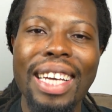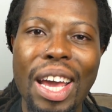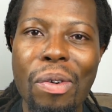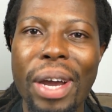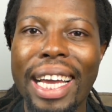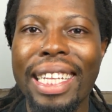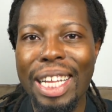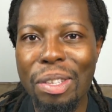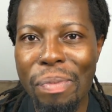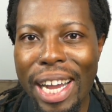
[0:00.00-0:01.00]
Anyway,
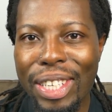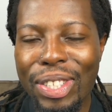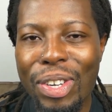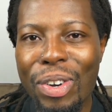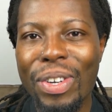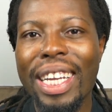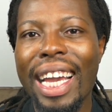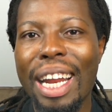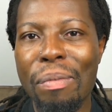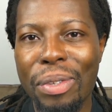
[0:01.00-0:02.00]
that's my story,
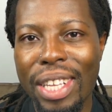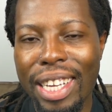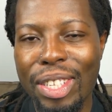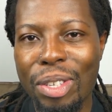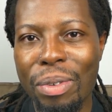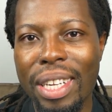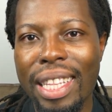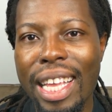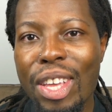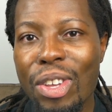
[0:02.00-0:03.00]
and I'm sticking to it.
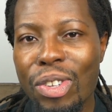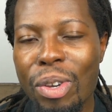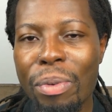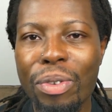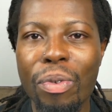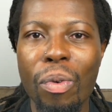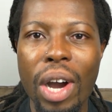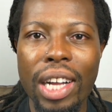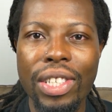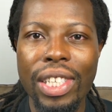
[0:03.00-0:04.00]
Thank you so much for
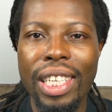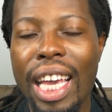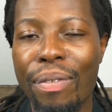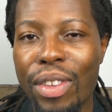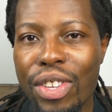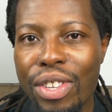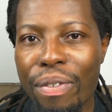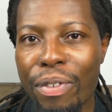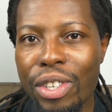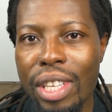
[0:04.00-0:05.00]
watching. If this is
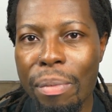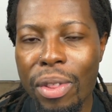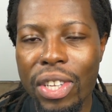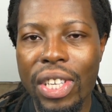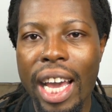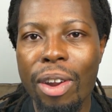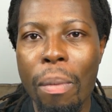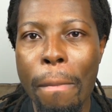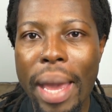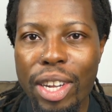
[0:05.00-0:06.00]
your first time on the
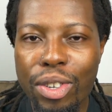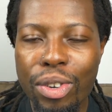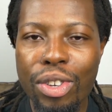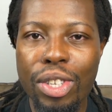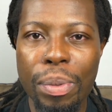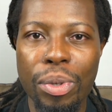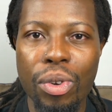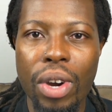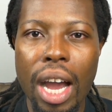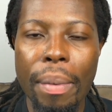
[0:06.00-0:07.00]
channel, make sure you
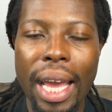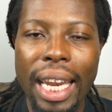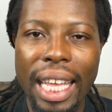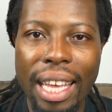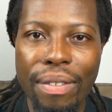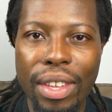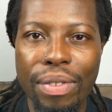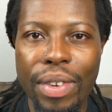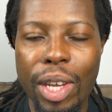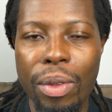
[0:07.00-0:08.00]
subscribe and give
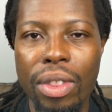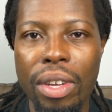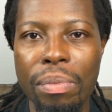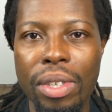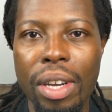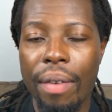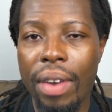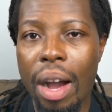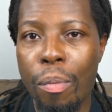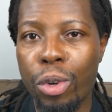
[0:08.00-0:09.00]
this video a thumbs up.
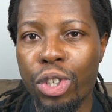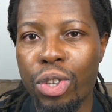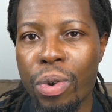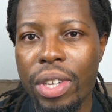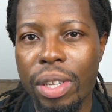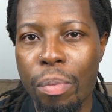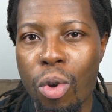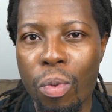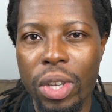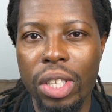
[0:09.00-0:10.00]
I've got more stories and
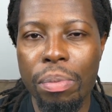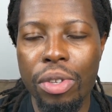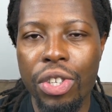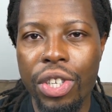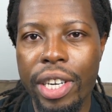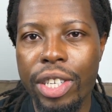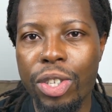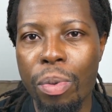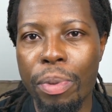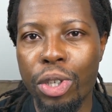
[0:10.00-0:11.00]
more wisdom to share,
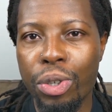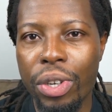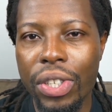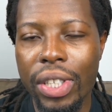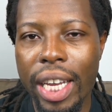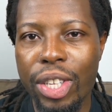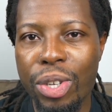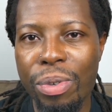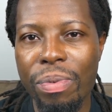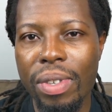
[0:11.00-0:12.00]
so be sure to stay
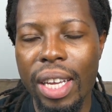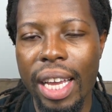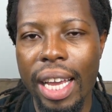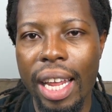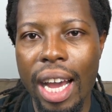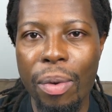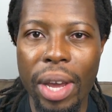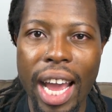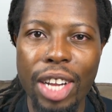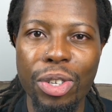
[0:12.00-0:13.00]
tuned, and I will
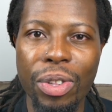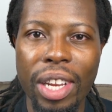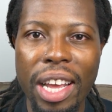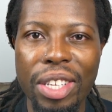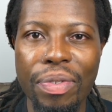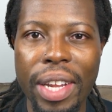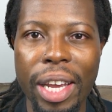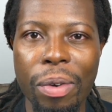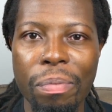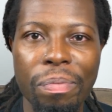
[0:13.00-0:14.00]
catch you on the next
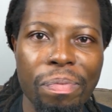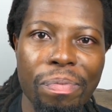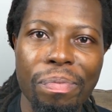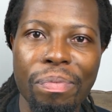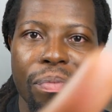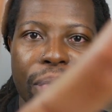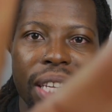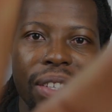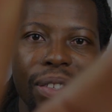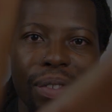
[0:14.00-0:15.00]
video.
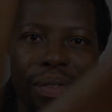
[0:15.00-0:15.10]
Peace.